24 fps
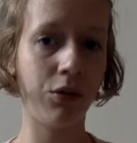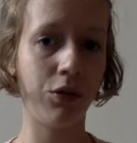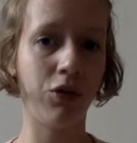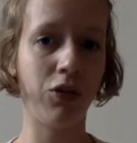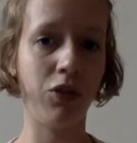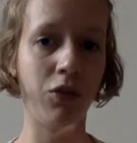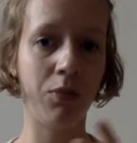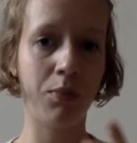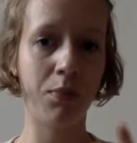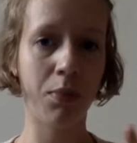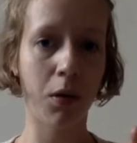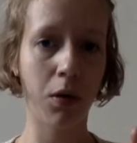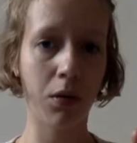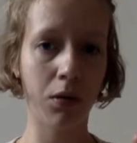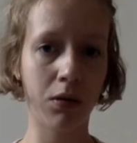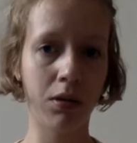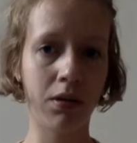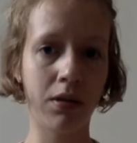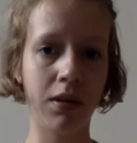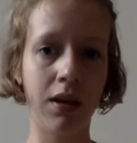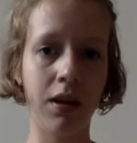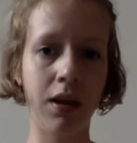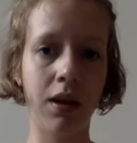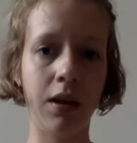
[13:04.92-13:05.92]
sort of
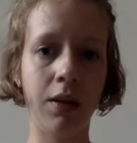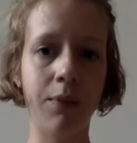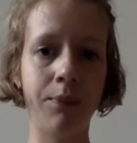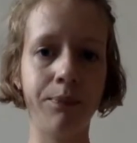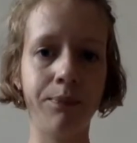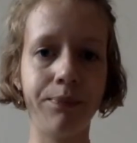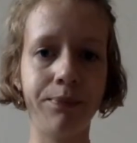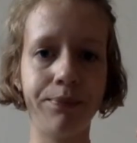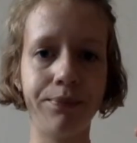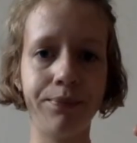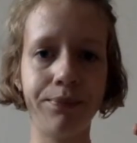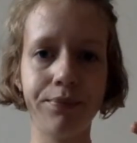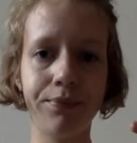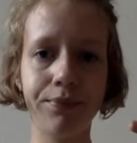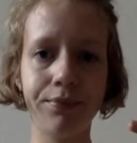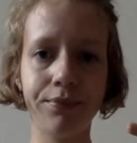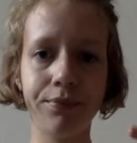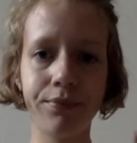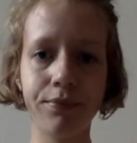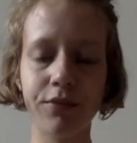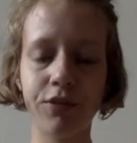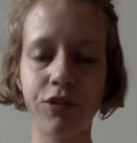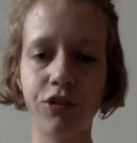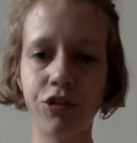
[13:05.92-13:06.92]
boxy
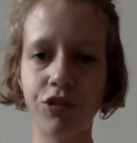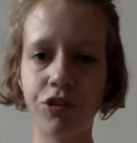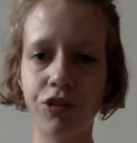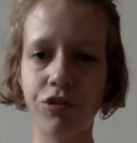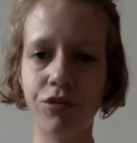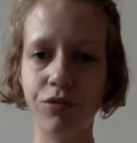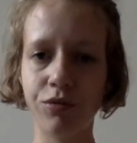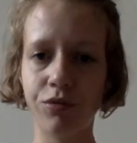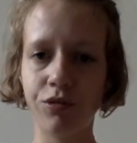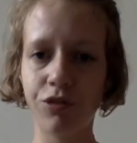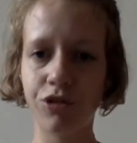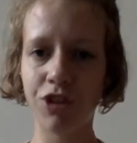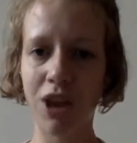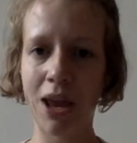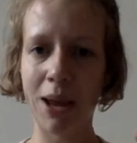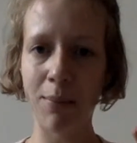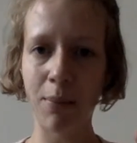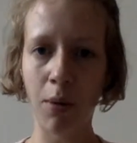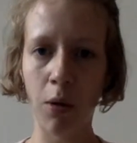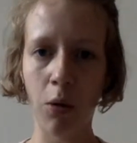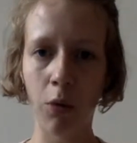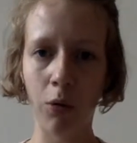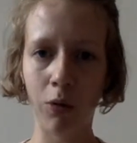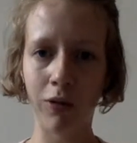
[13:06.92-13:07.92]

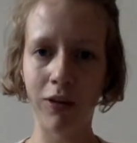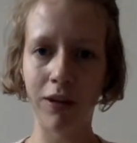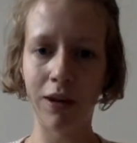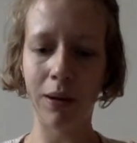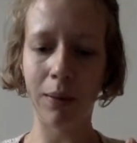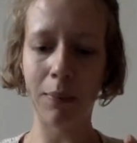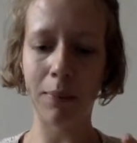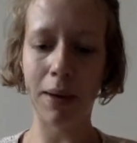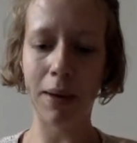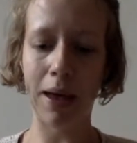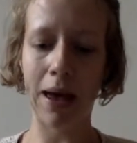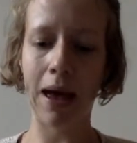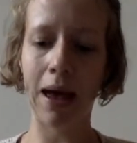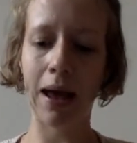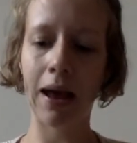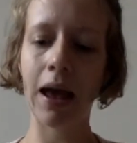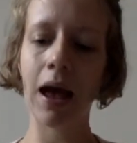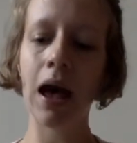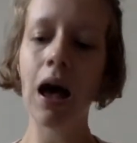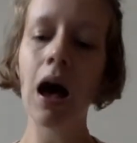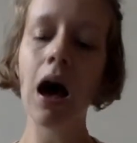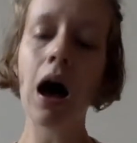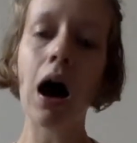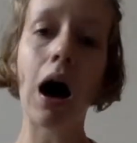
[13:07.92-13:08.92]
shape holding bag.
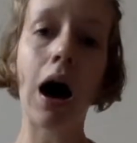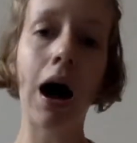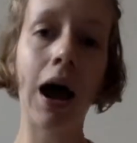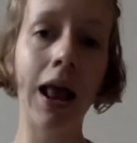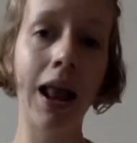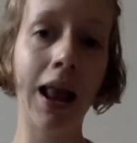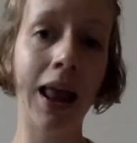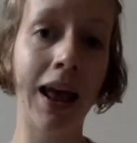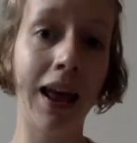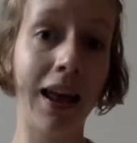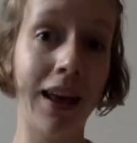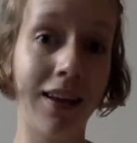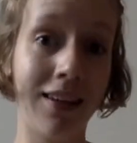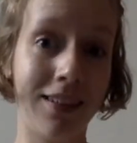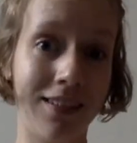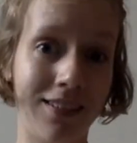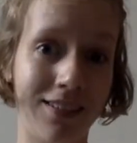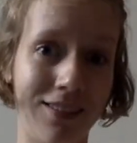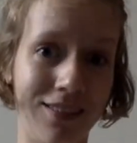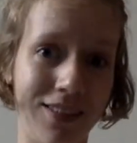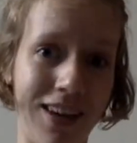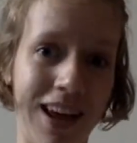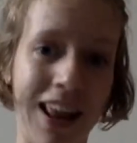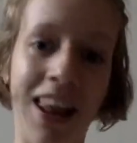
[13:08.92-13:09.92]
I
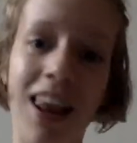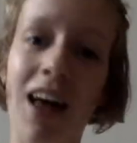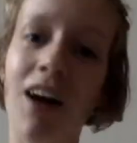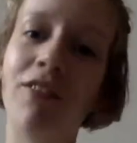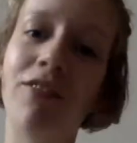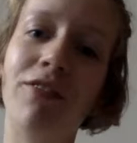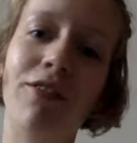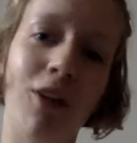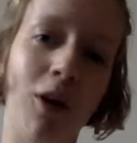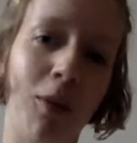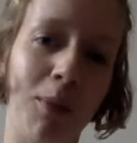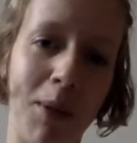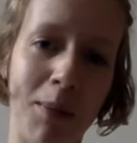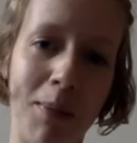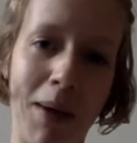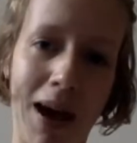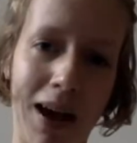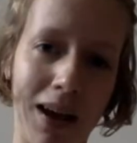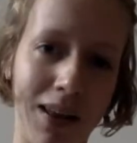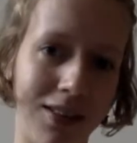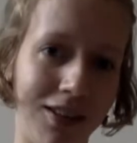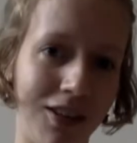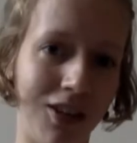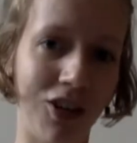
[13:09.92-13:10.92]
love floppy
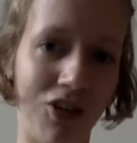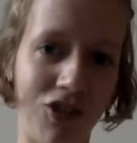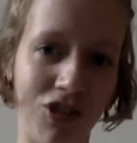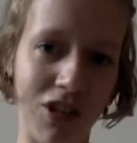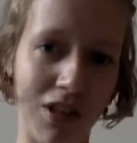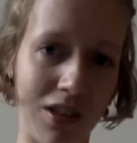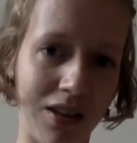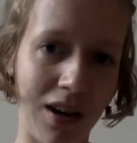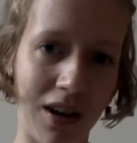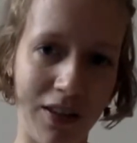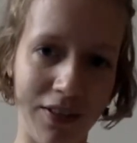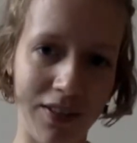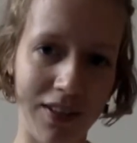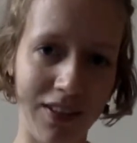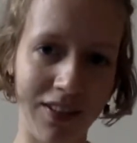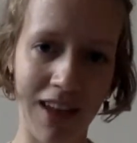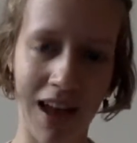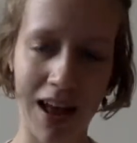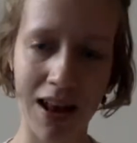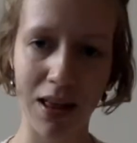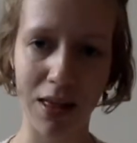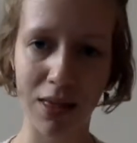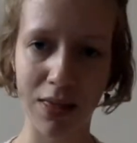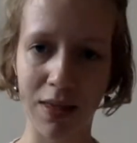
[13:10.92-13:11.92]
bags so you can just stuff into
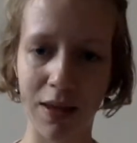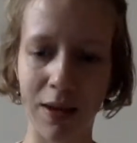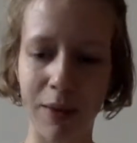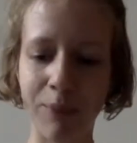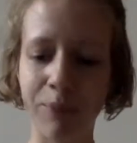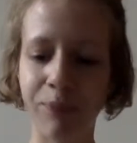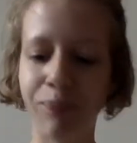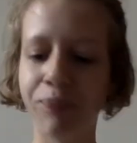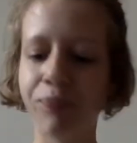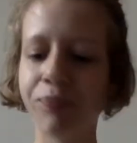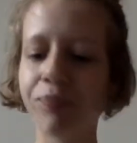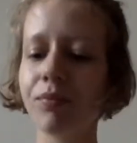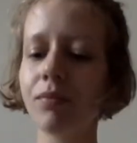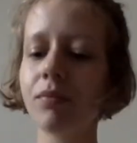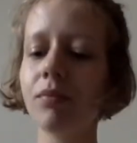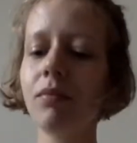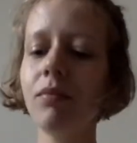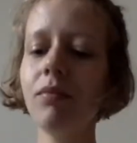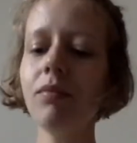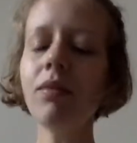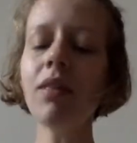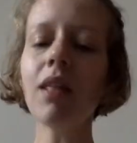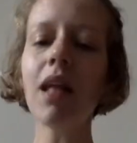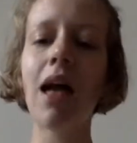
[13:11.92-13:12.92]
anything.
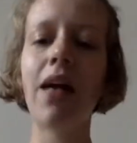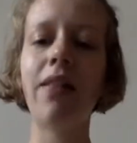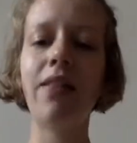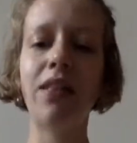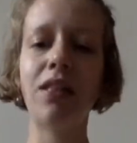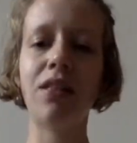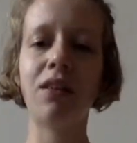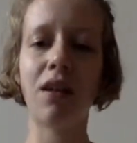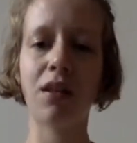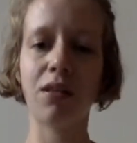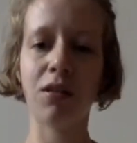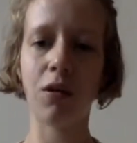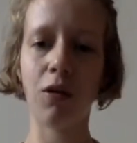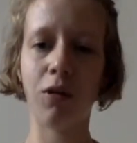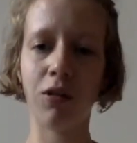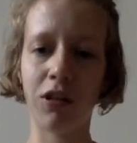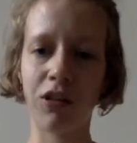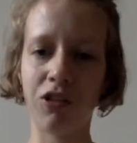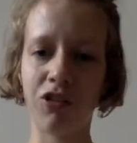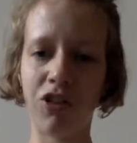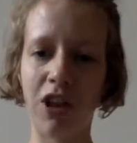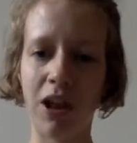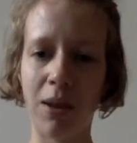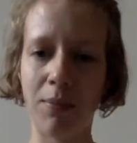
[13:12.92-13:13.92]
And this does hold
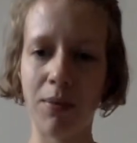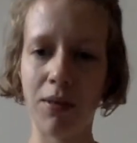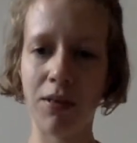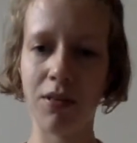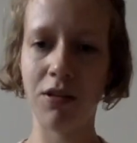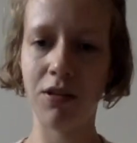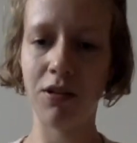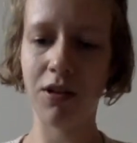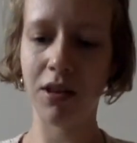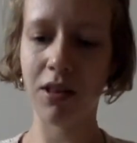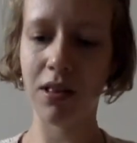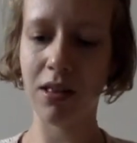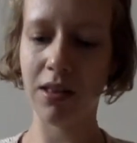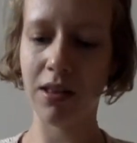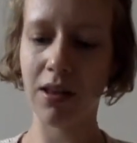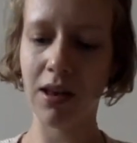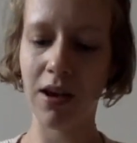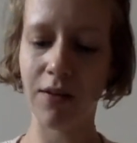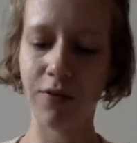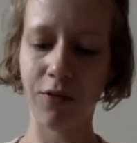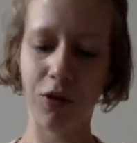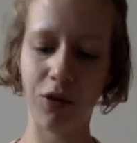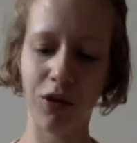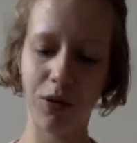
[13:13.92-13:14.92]
its shape, as you can see.
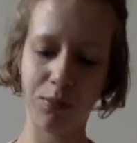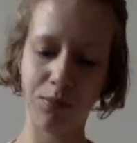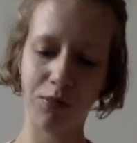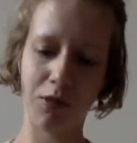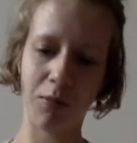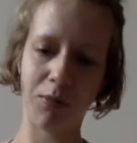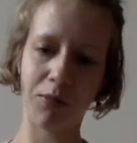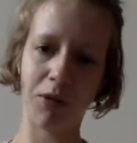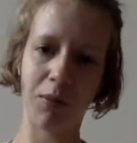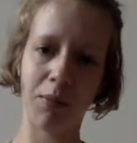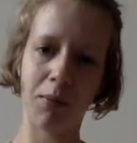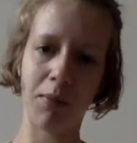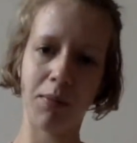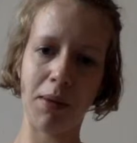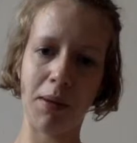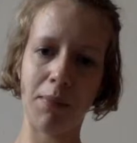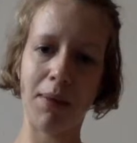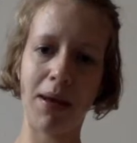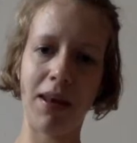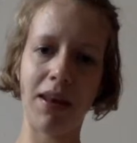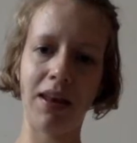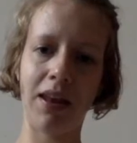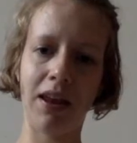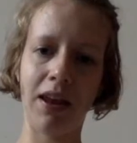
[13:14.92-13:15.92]
I've got it propped up on my
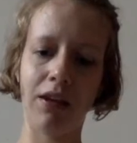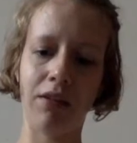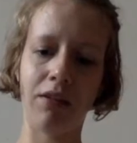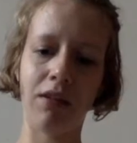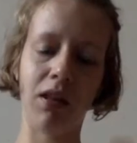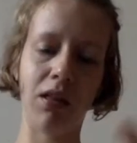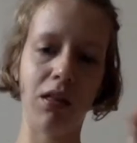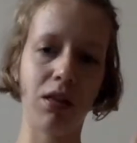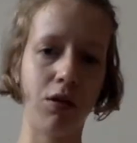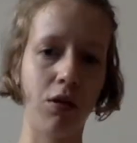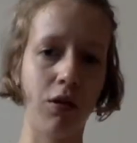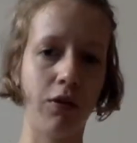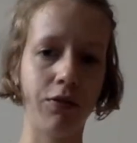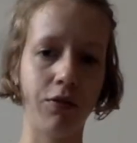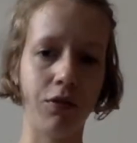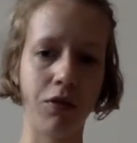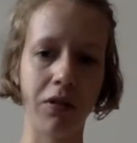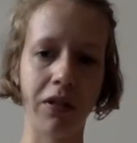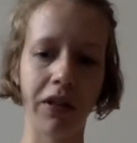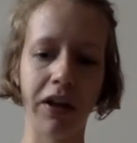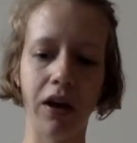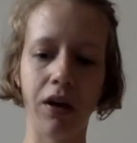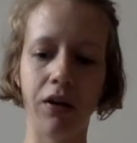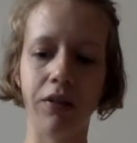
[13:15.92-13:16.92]
bed here and it's not
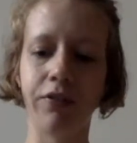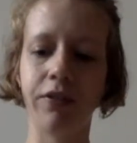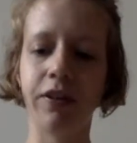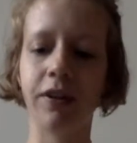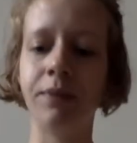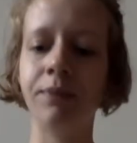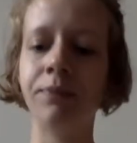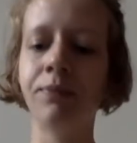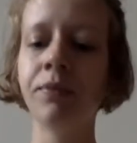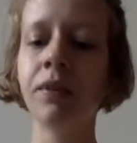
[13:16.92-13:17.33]
falling over.